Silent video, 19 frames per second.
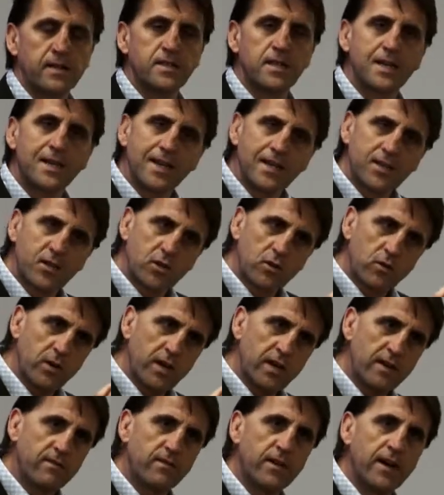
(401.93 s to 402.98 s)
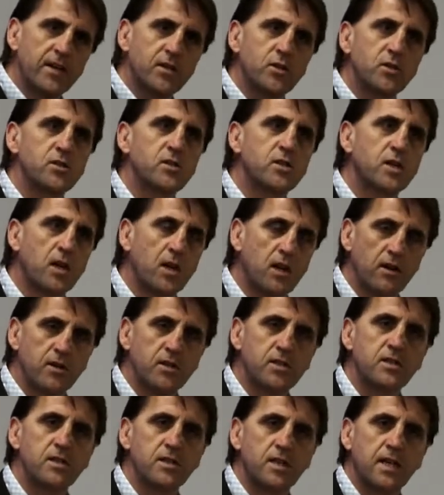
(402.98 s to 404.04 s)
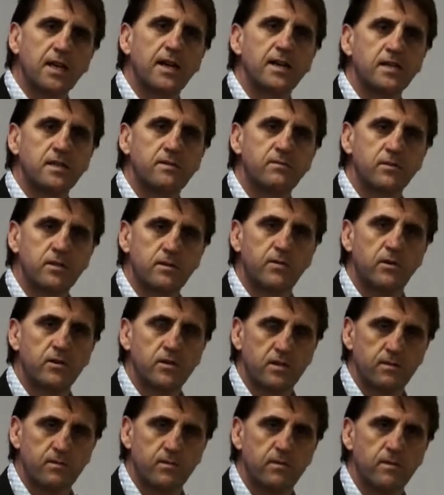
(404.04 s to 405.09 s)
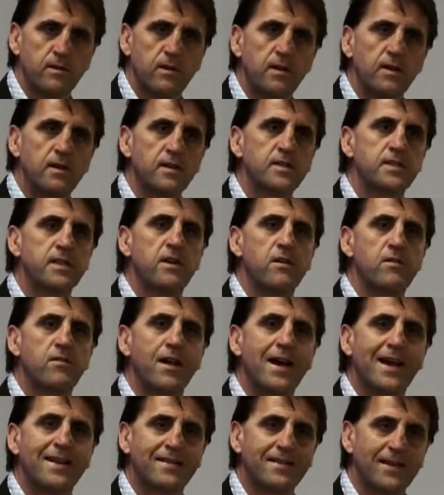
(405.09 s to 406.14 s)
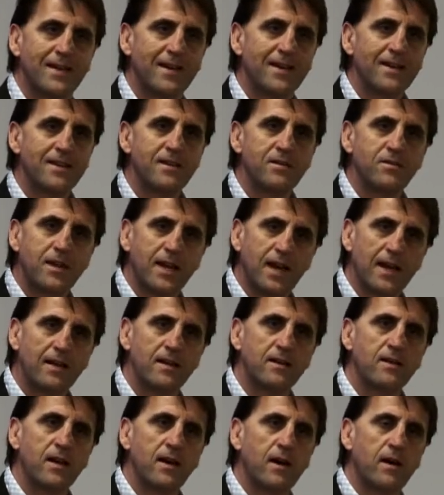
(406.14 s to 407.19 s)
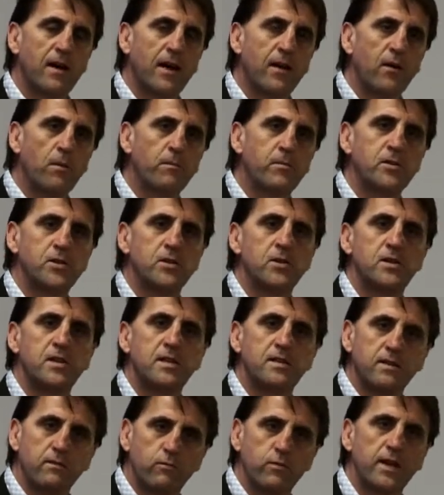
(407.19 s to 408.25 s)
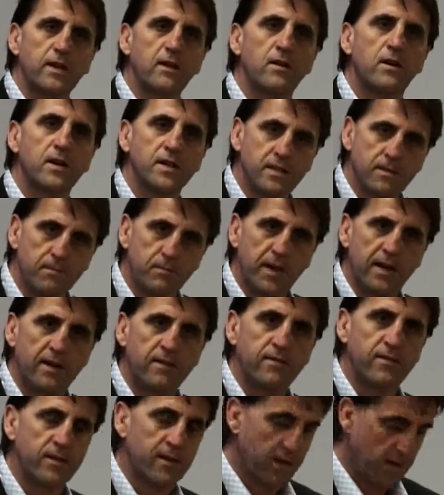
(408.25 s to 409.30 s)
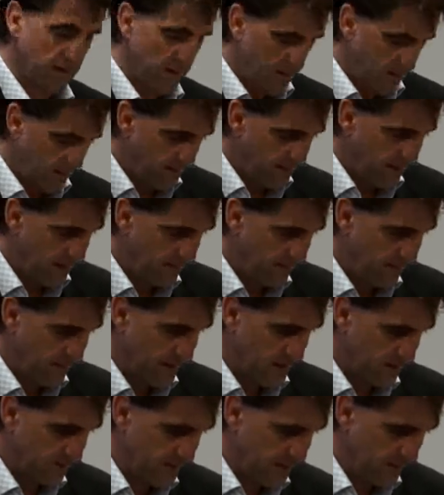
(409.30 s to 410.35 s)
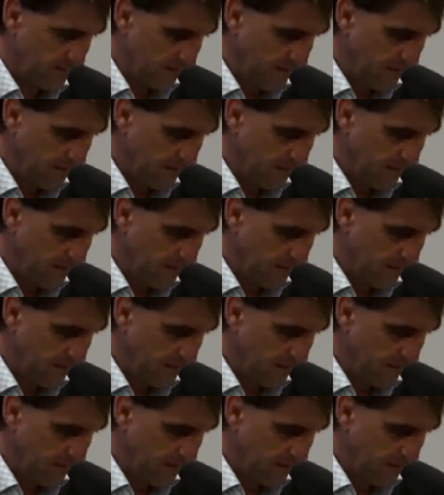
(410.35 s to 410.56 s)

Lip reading: So get your innovation as close to the customer as possible so that you get an opportunity to realise the benefit of the investment.